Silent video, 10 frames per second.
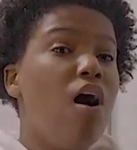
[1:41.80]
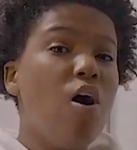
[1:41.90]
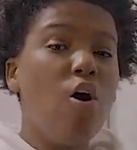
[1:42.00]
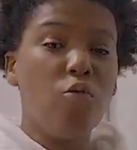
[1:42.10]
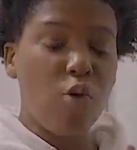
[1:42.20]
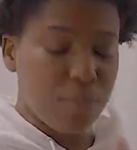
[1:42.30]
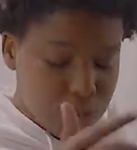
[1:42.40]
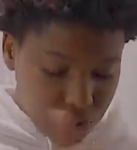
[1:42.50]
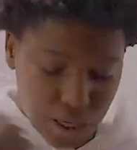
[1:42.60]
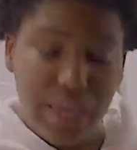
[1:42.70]
Oh,
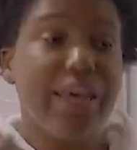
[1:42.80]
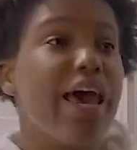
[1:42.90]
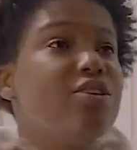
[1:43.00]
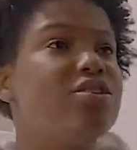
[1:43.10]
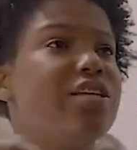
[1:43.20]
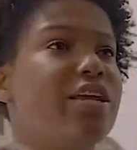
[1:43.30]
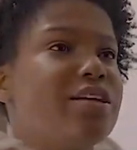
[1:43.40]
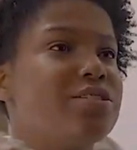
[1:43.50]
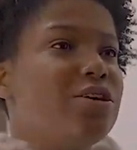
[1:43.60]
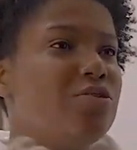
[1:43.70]
Roman, he asked you to stay
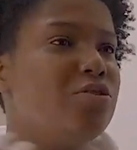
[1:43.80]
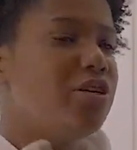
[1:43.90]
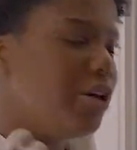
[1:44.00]
next door.